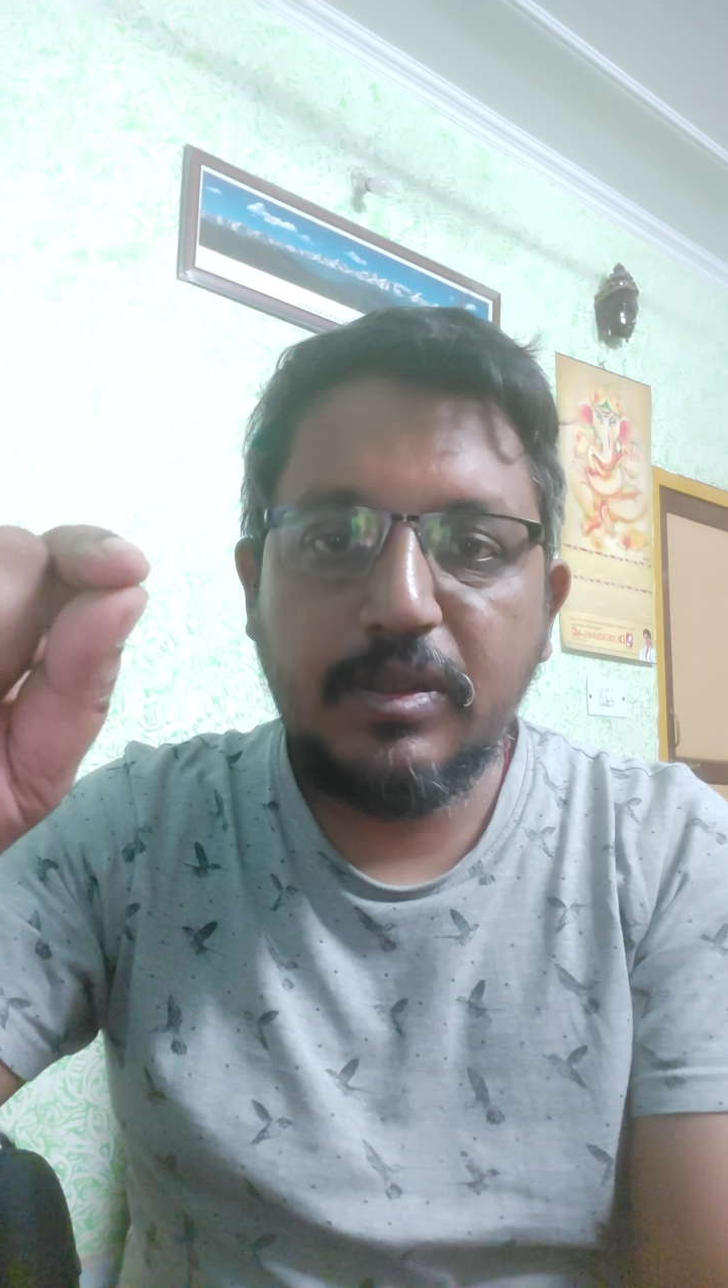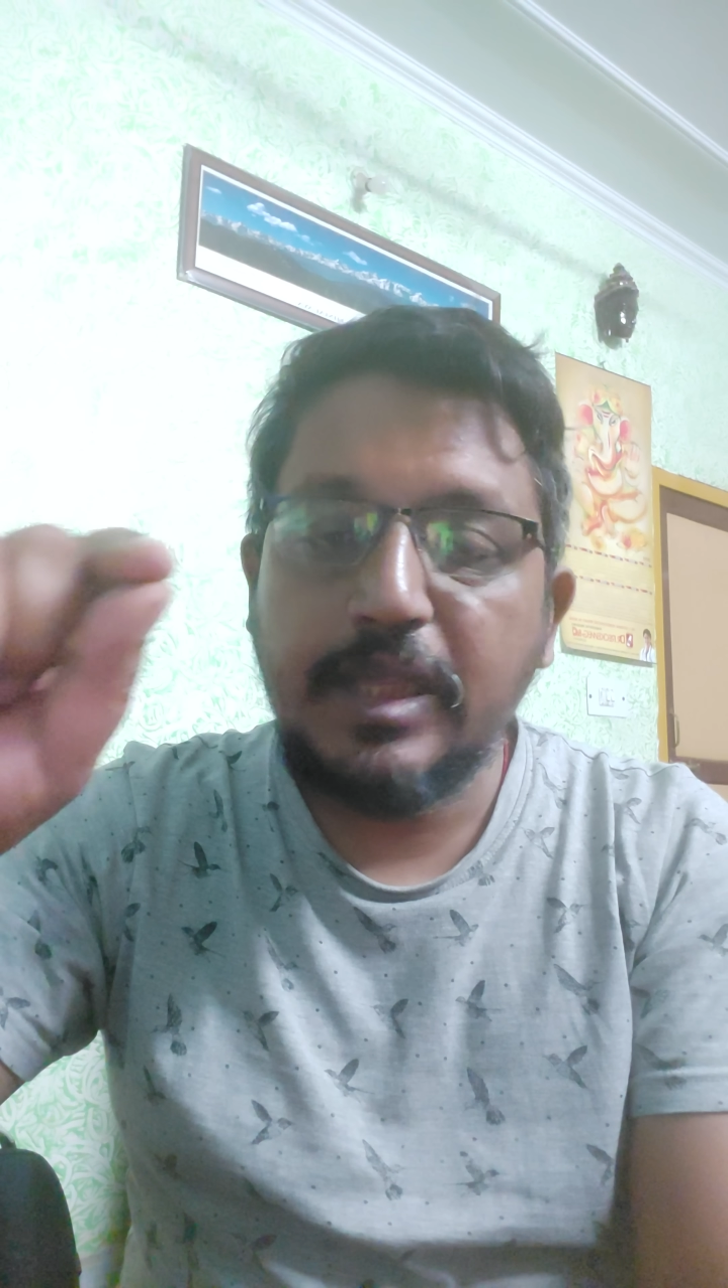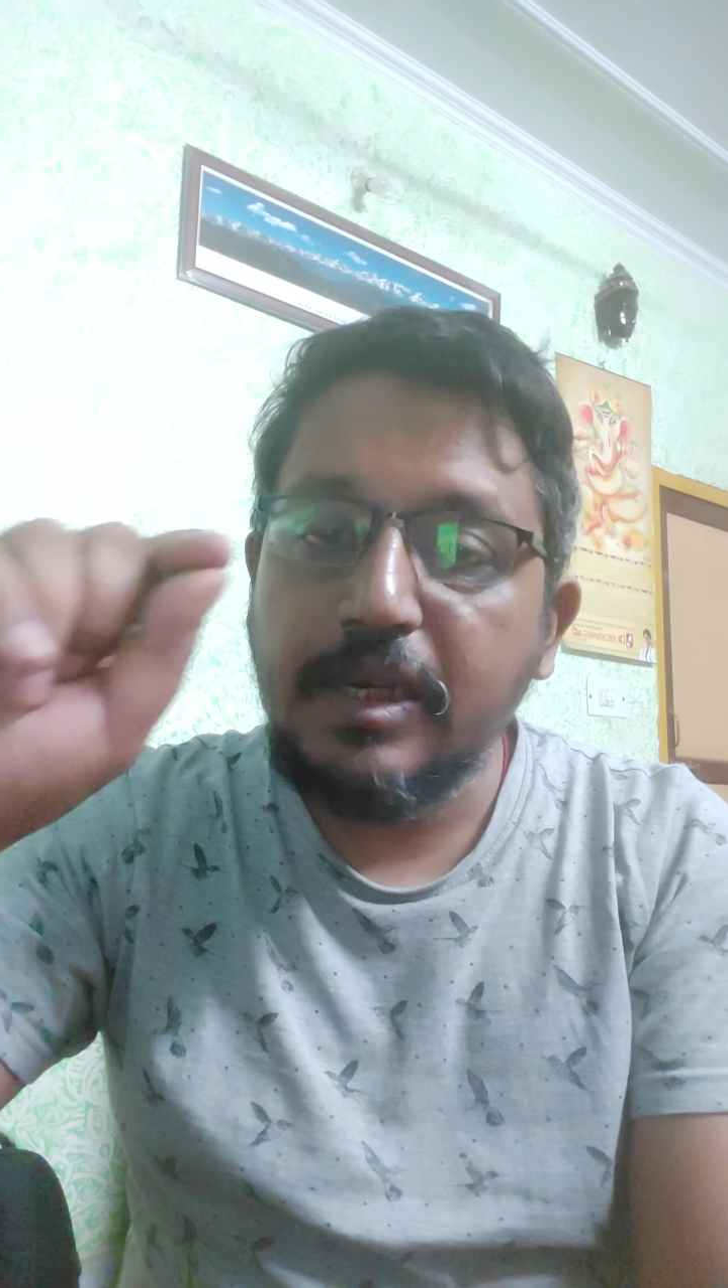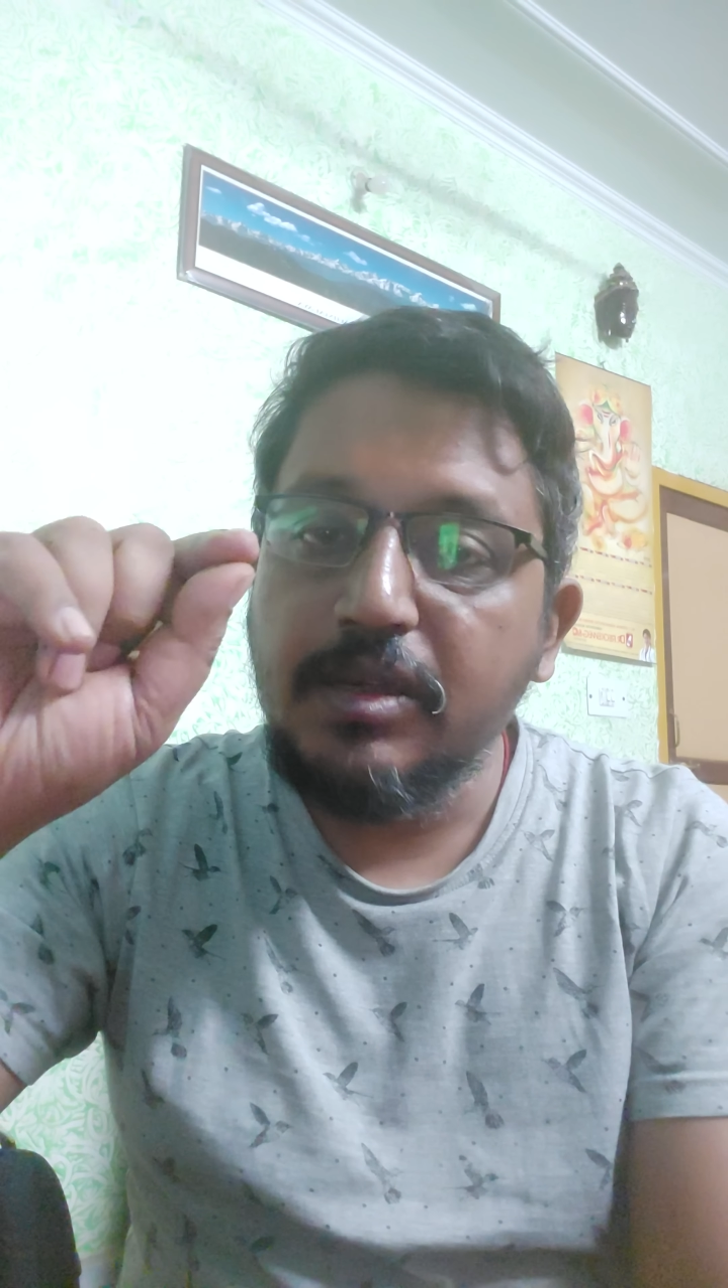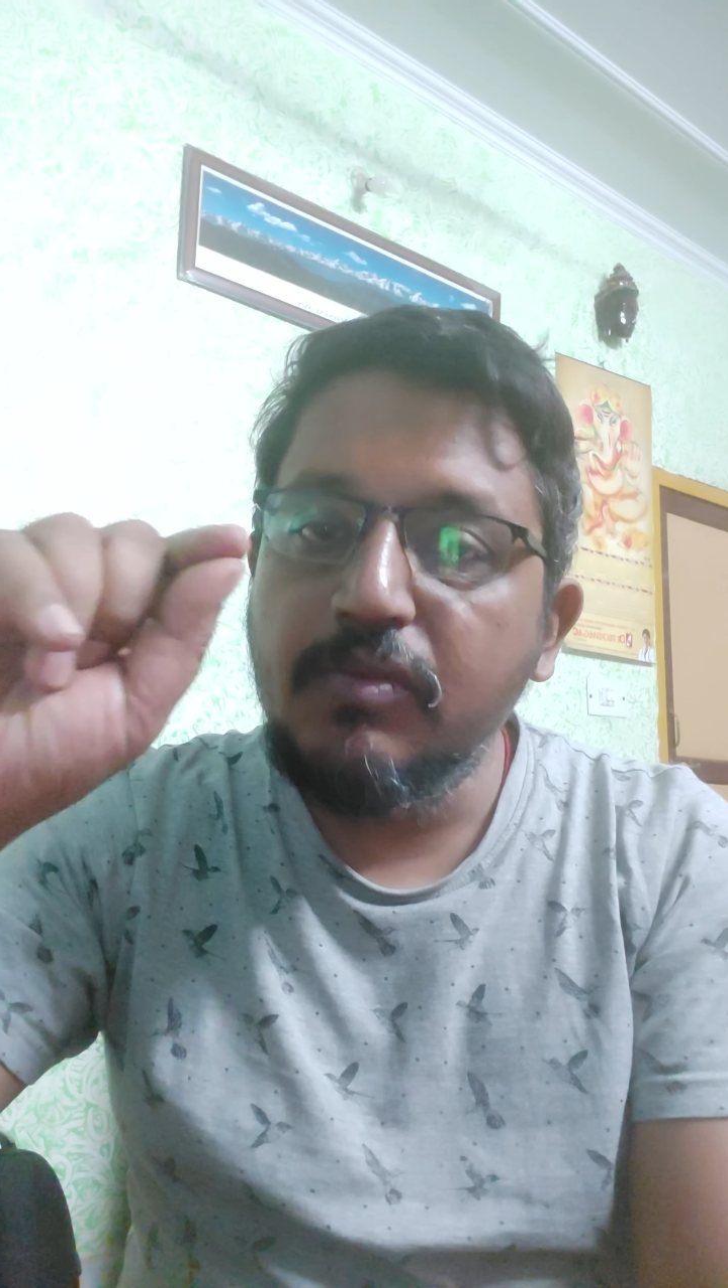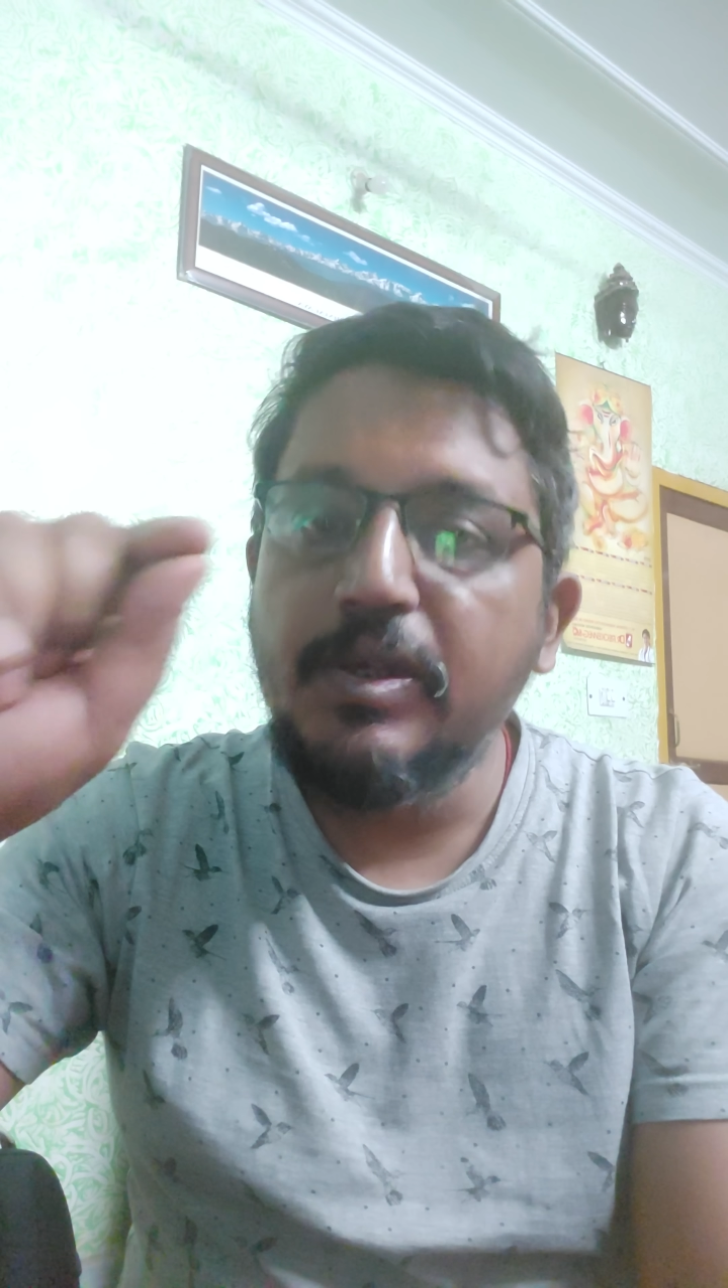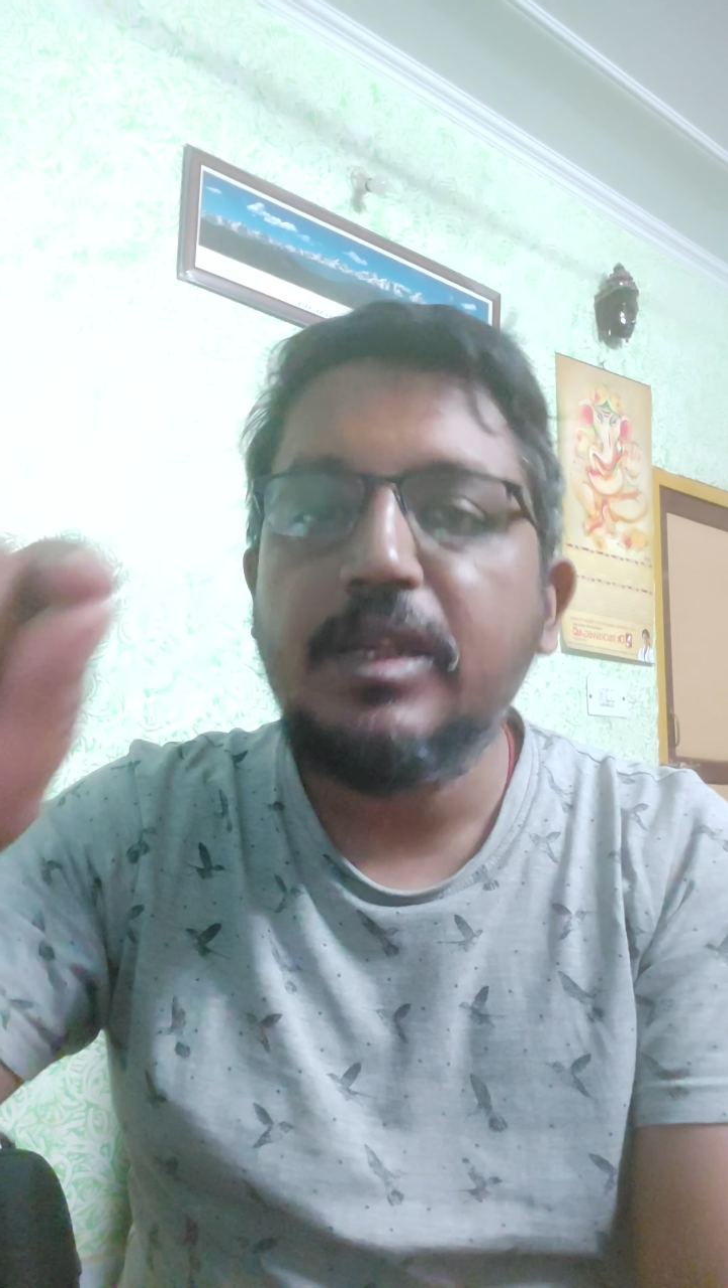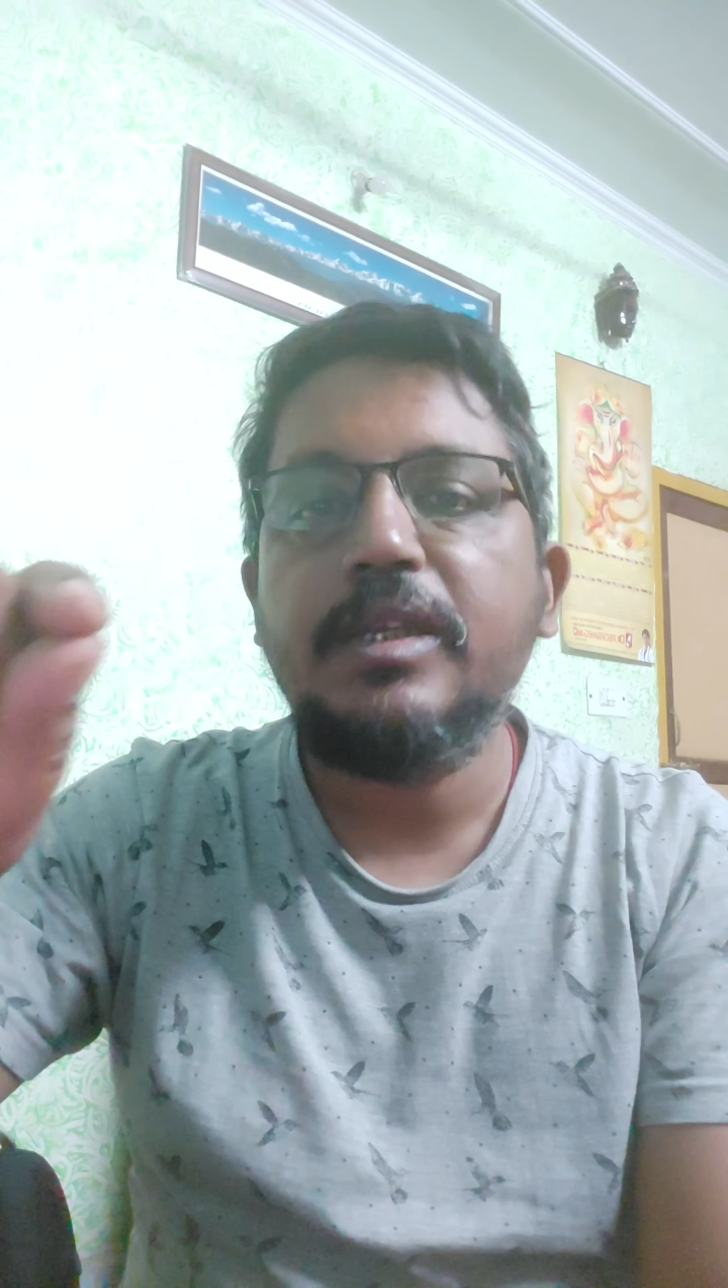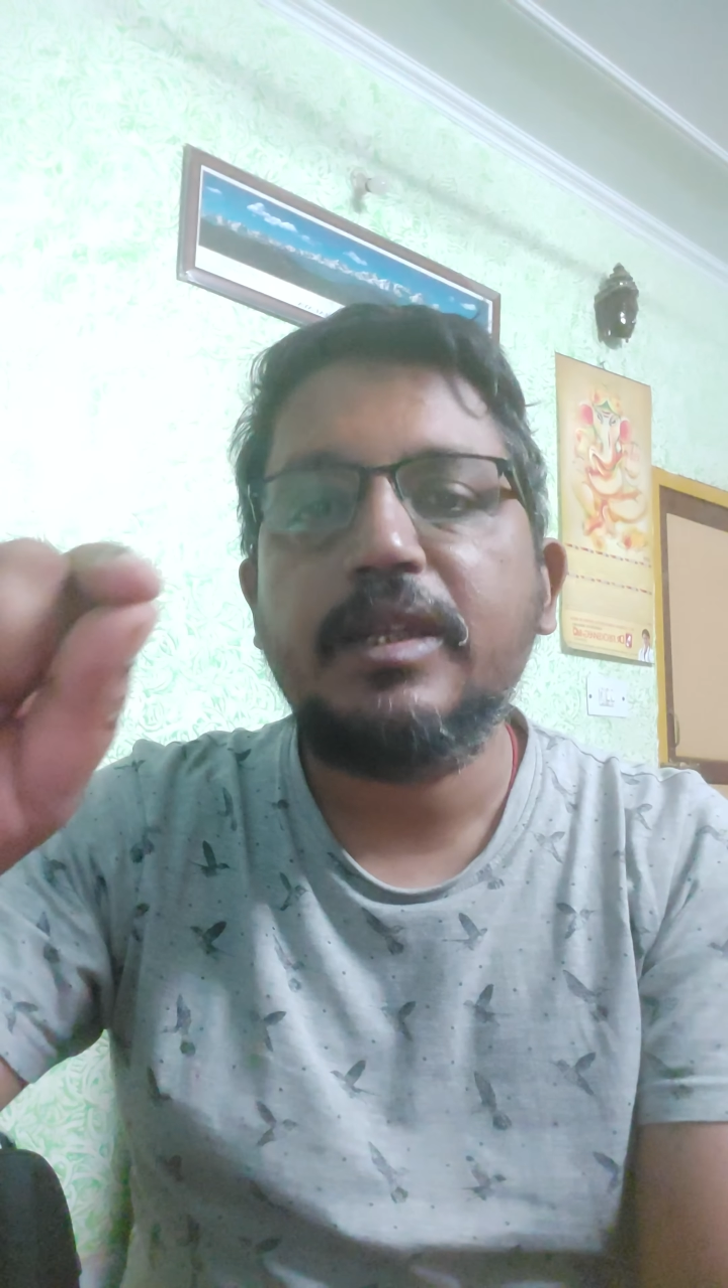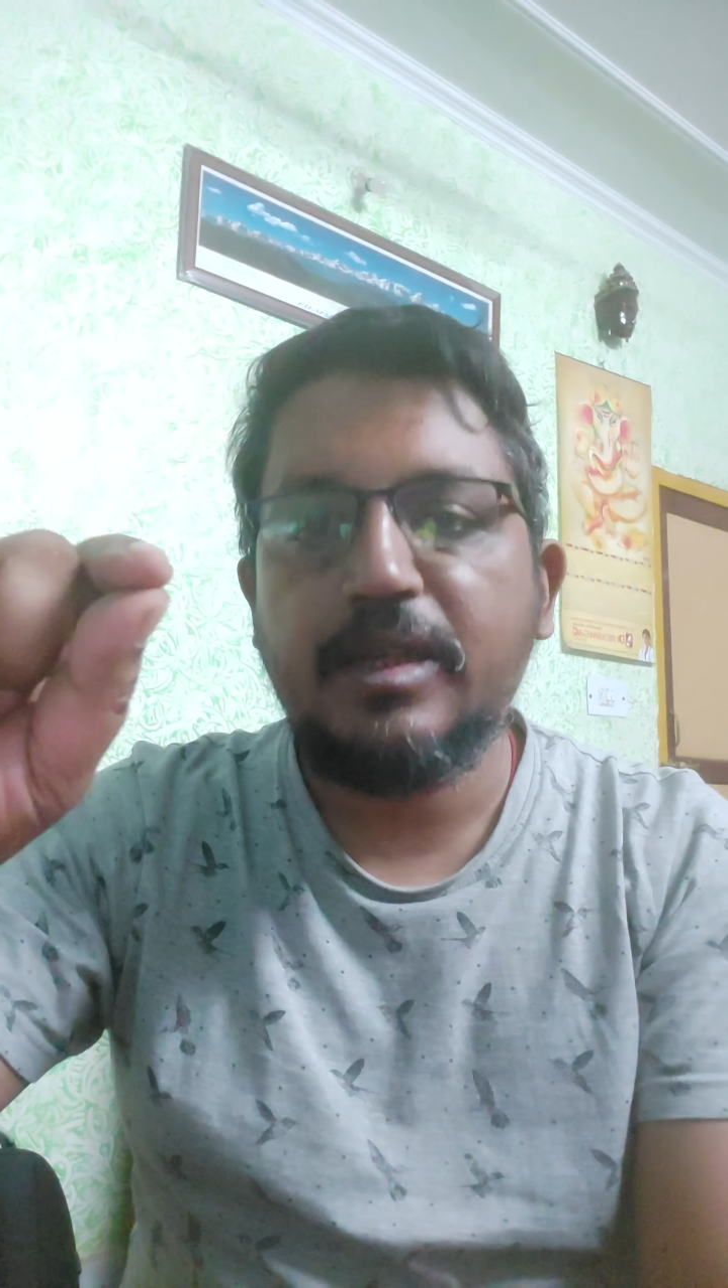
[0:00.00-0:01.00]
then you will
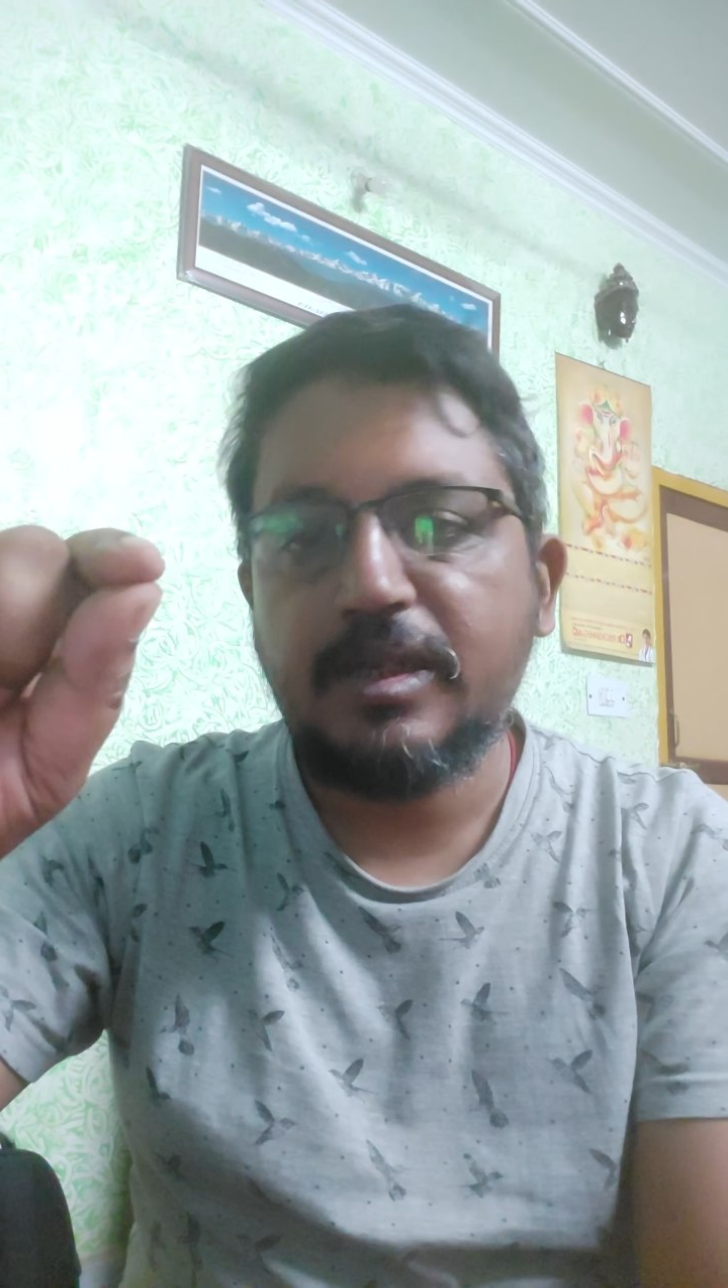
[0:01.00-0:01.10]
need an